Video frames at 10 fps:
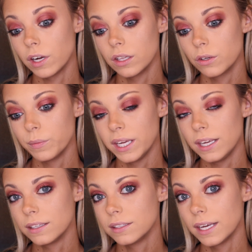follow
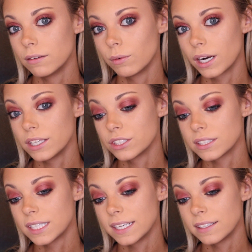me in what I
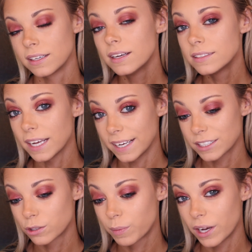just did. Take
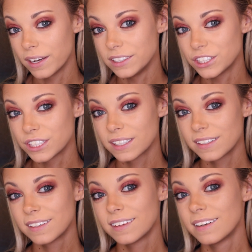a sponge,
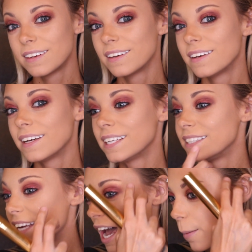
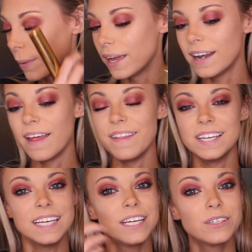tap it, and
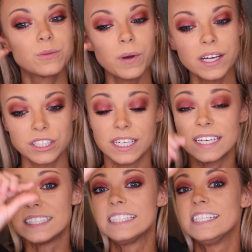then take your sponge,
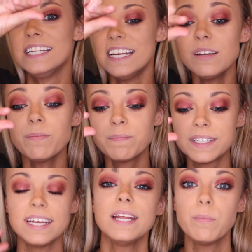take a
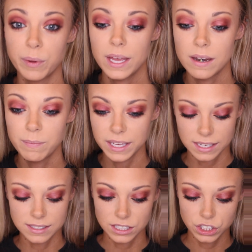teeny bit,
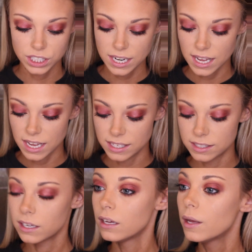because this shit is